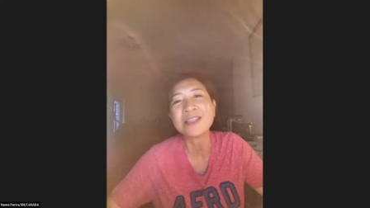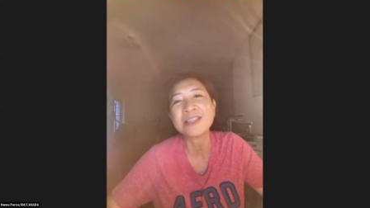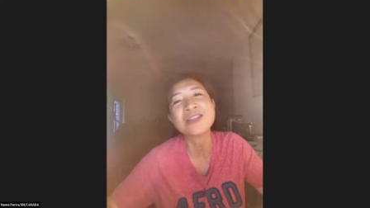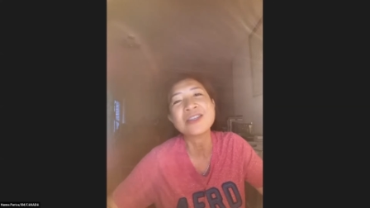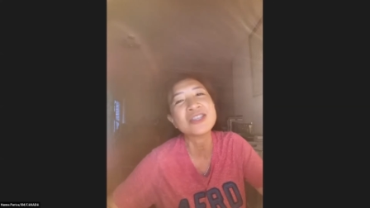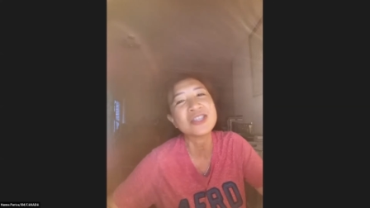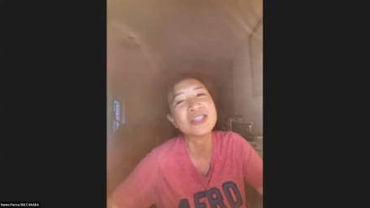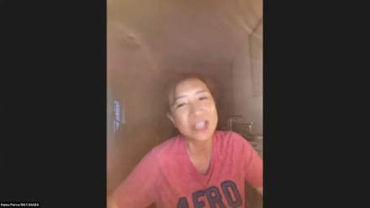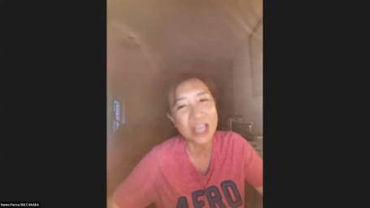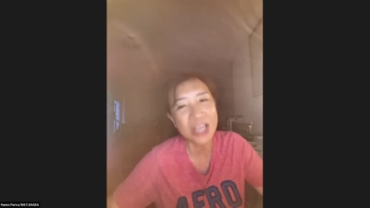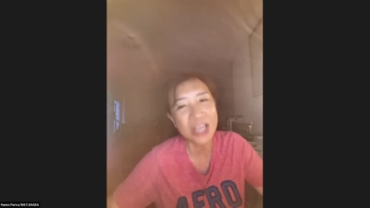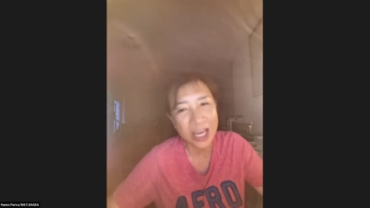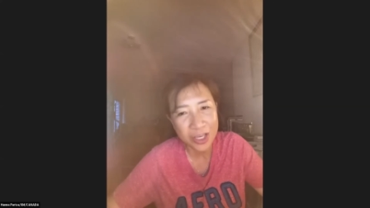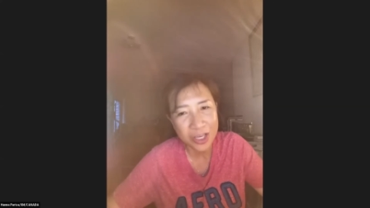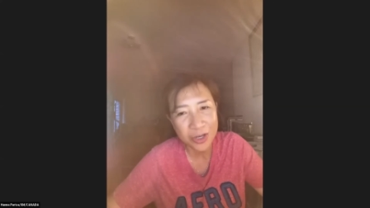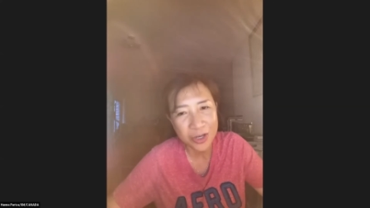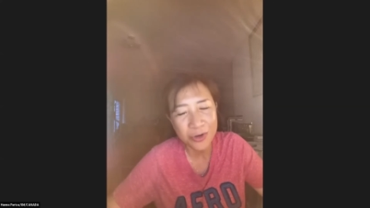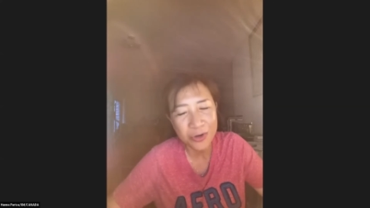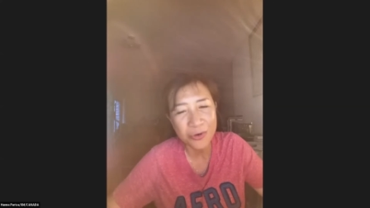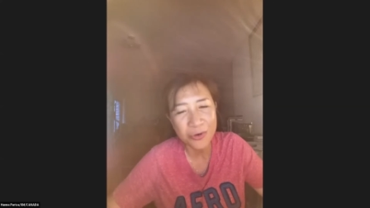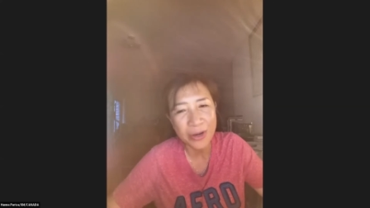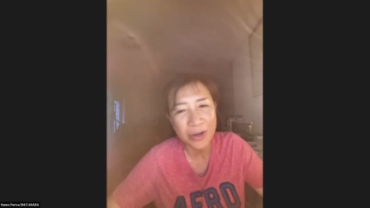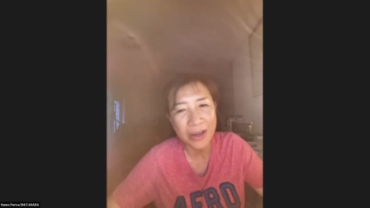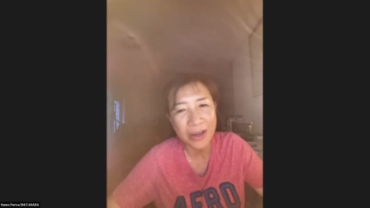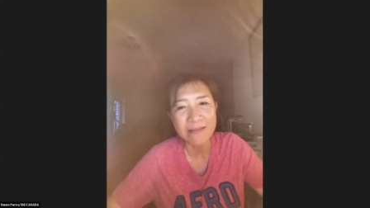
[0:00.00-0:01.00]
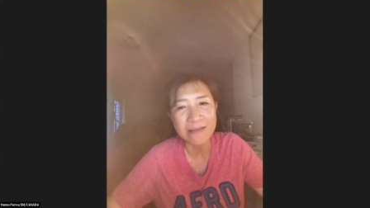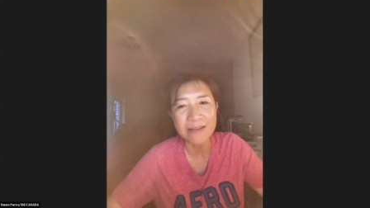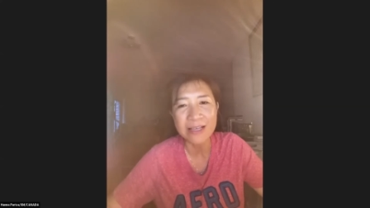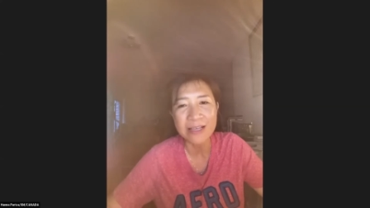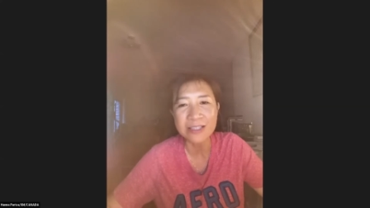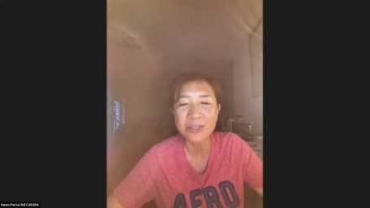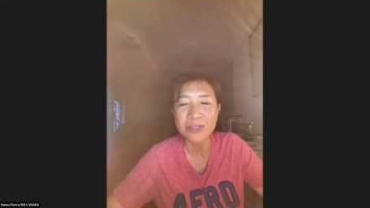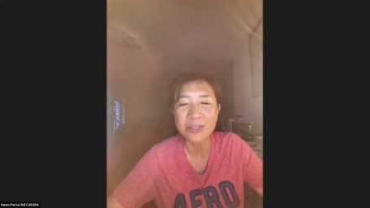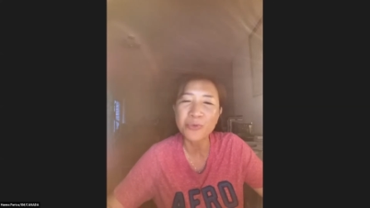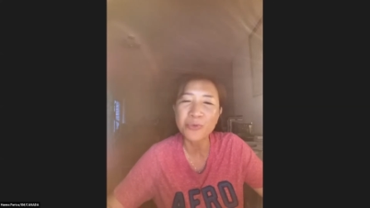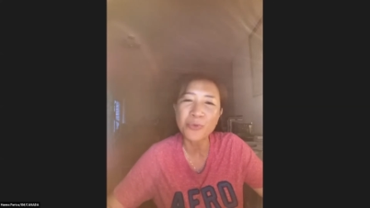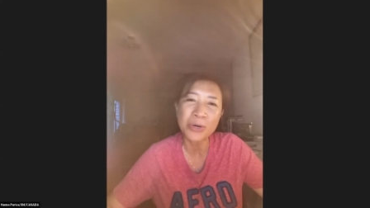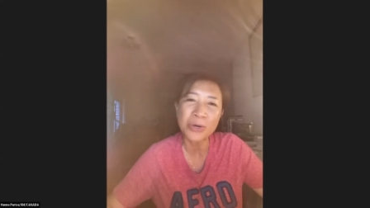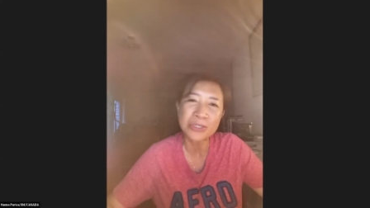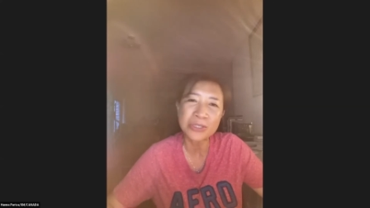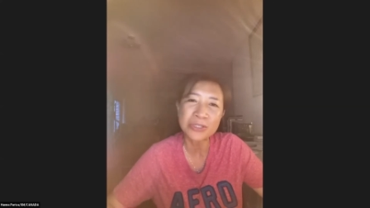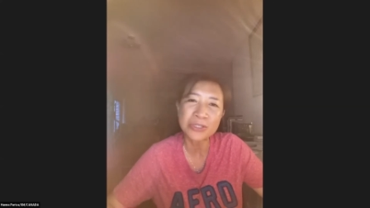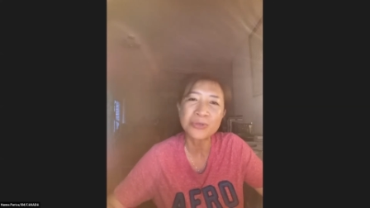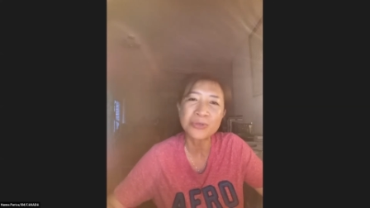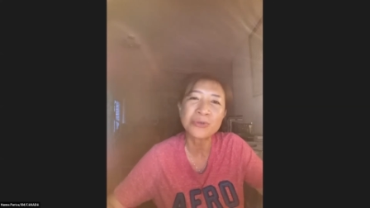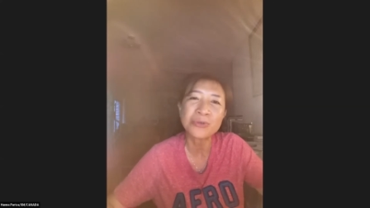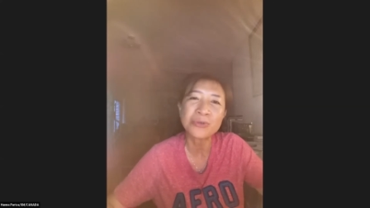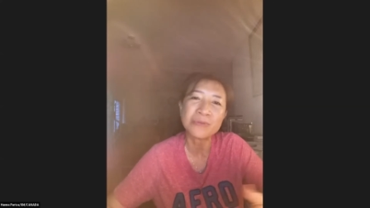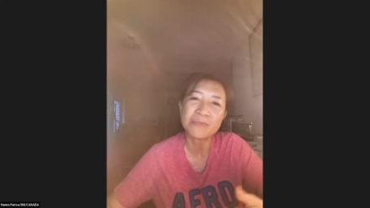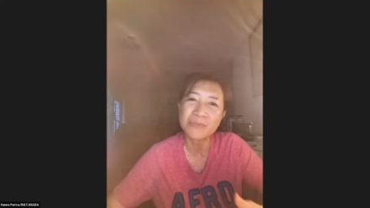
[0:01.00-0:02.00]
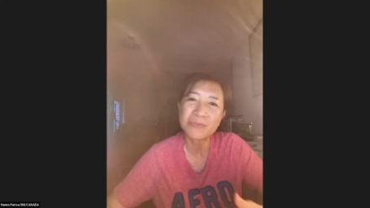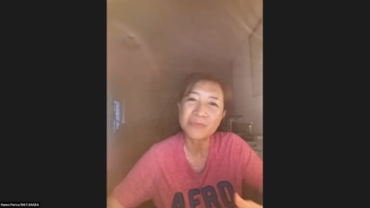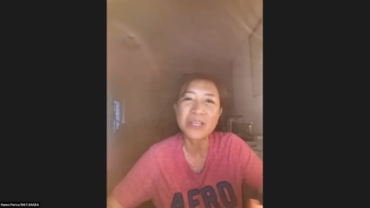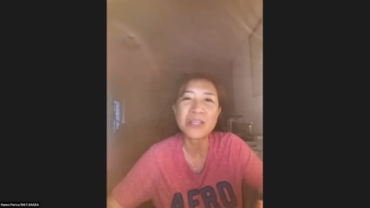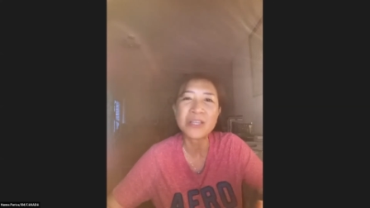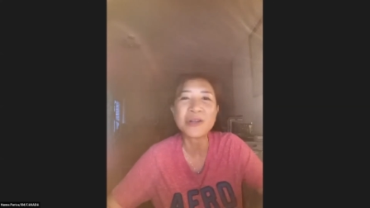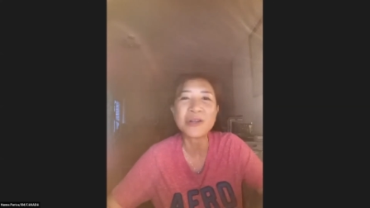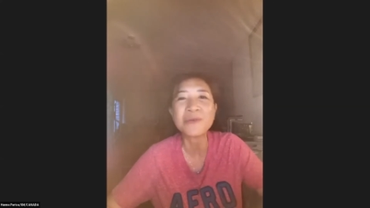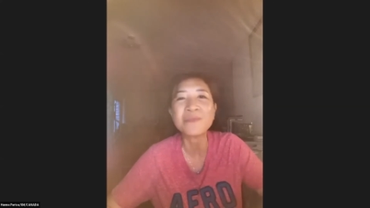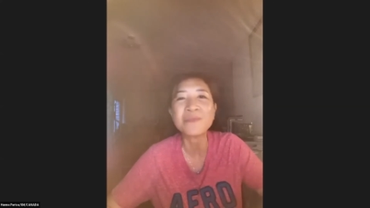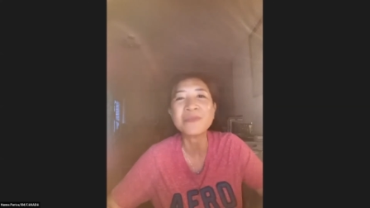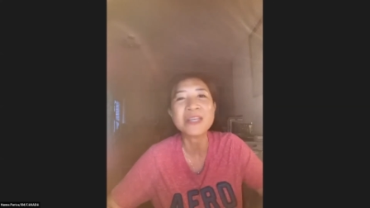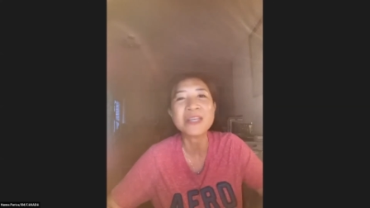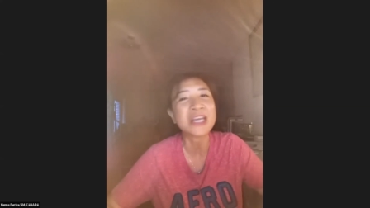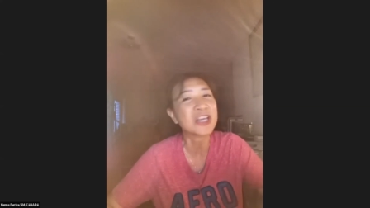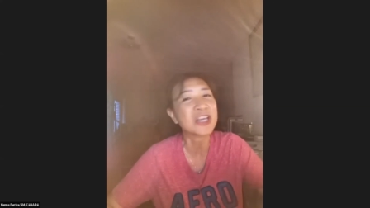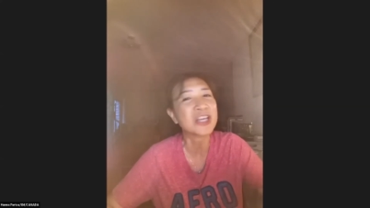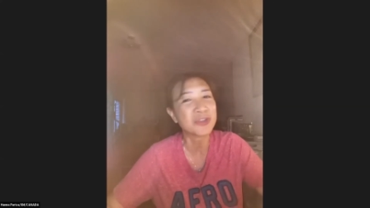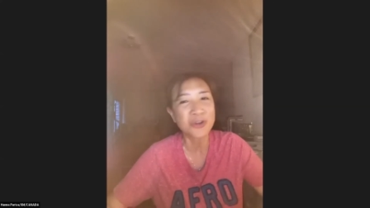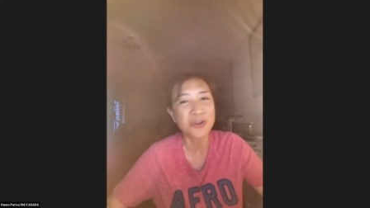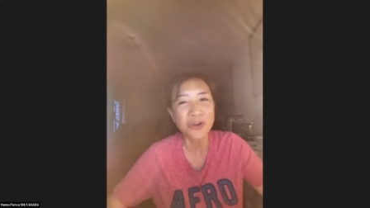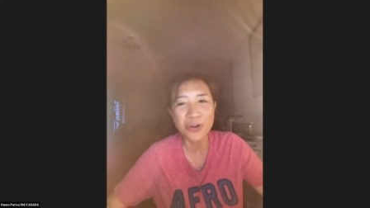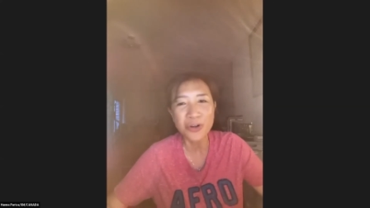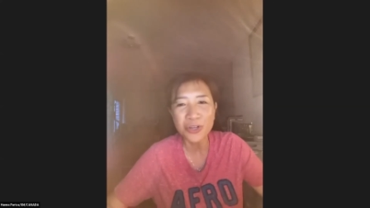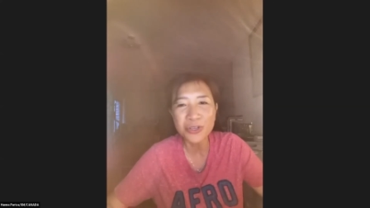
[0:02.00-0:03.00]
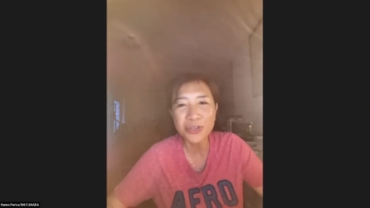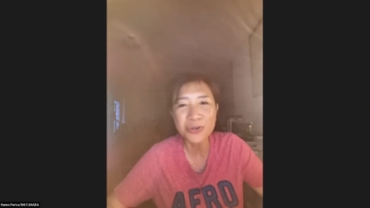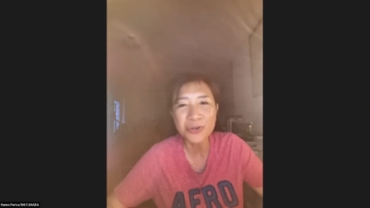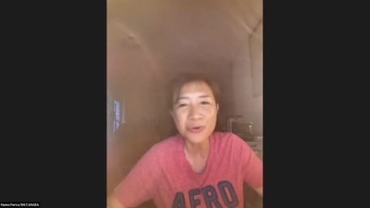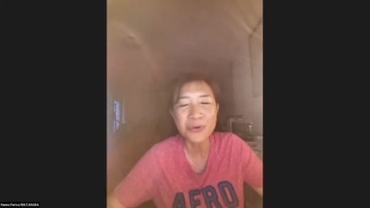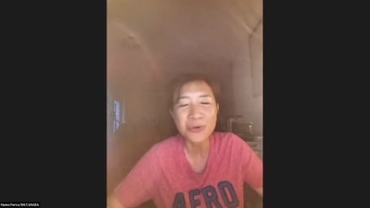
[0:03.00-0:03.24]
reject you and doesn't want to, you know, ignore you.